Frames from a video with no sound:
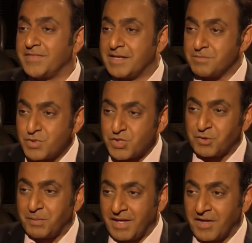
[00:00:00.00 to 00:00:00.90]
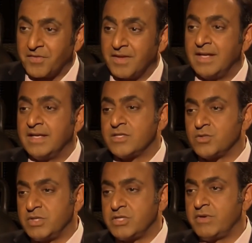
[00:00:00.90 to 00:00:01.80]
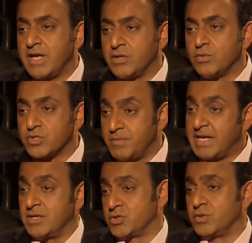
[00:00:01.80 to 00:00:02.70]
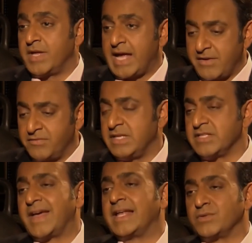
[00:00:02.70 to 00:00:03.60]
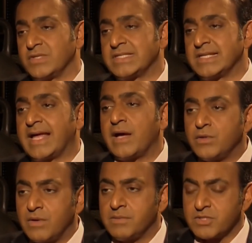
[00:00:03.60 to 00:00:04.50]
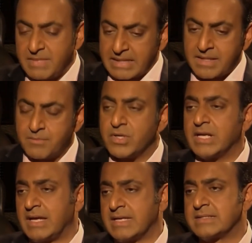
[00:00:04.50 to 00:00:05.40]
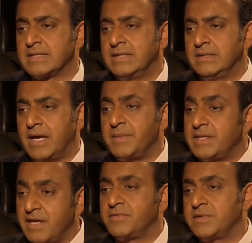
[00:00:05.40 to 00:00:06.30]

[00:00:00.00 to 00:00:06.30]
you down that musical path. To what degree are you also making sure they have these values instilled? How are you able to make them realize? I mean,